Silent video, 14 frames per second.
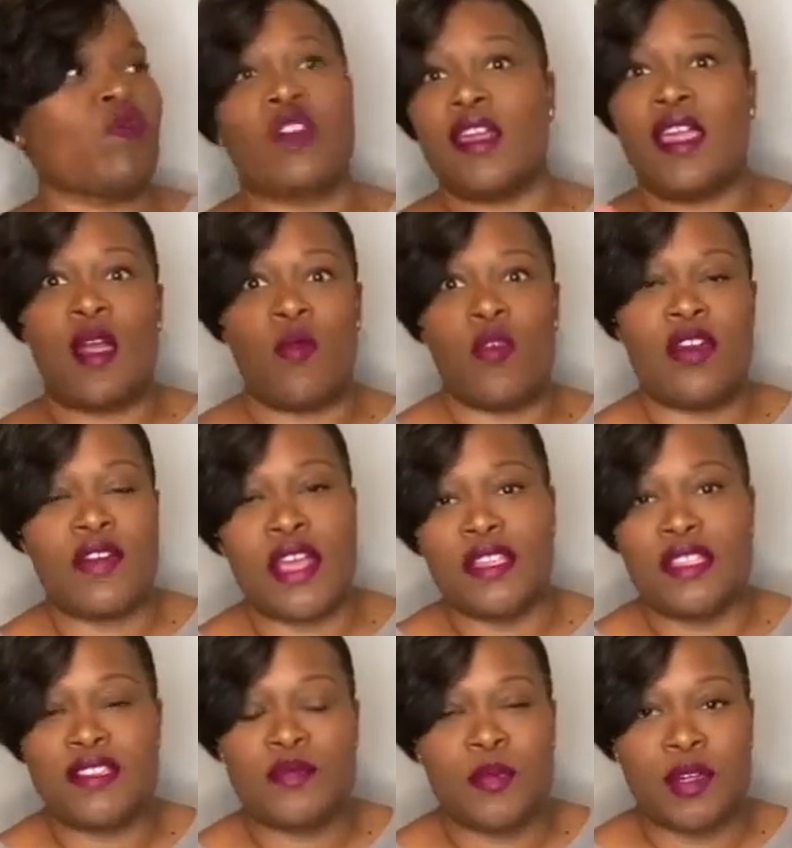okay, I want to write
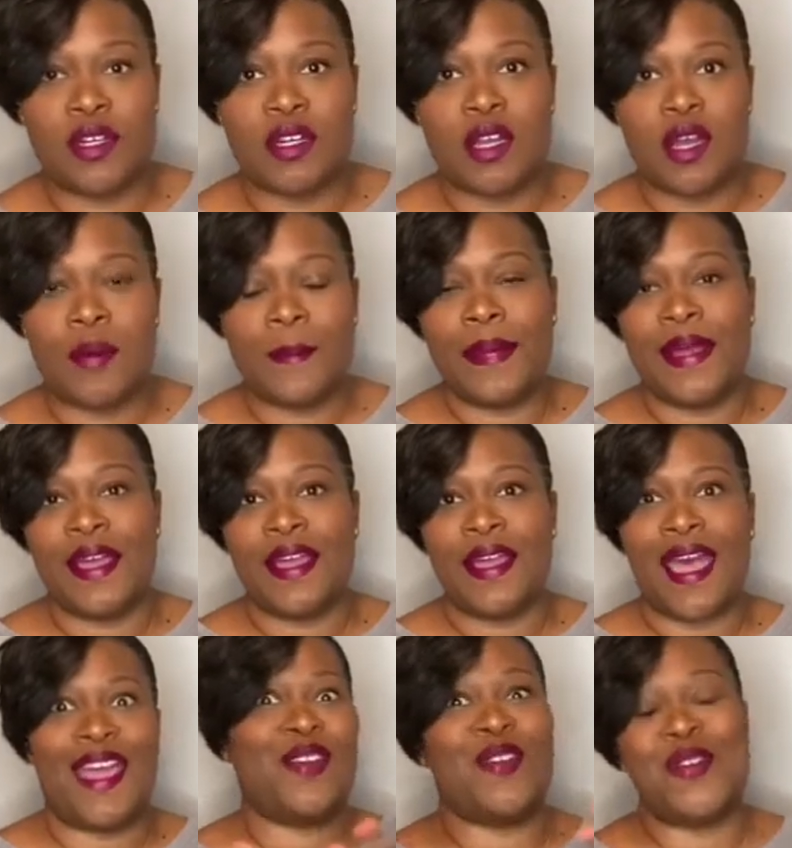this book, but
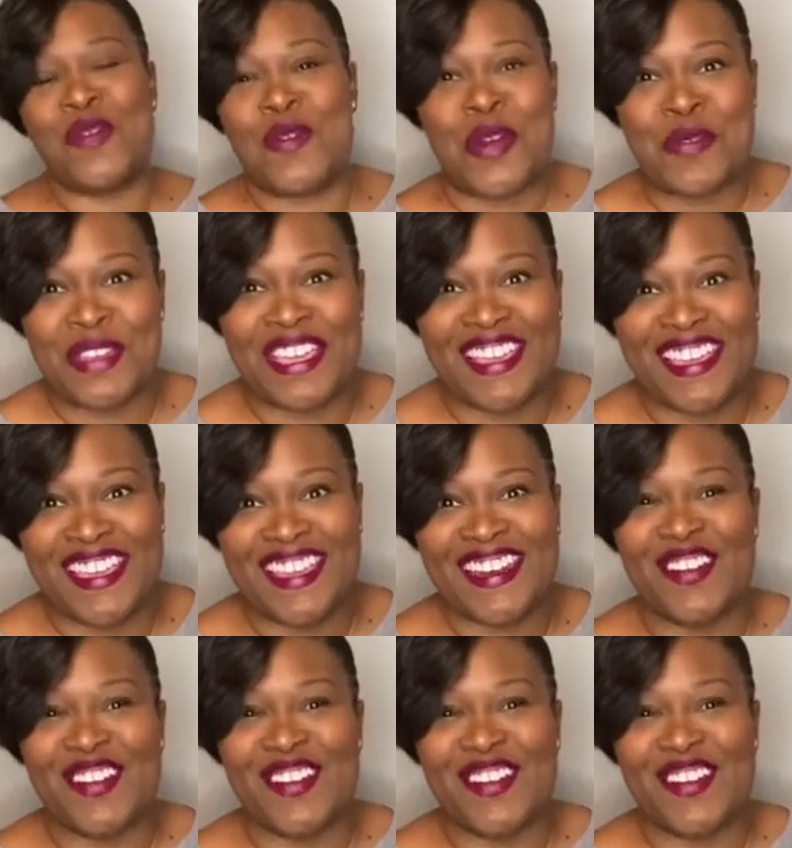I don't know where to begin.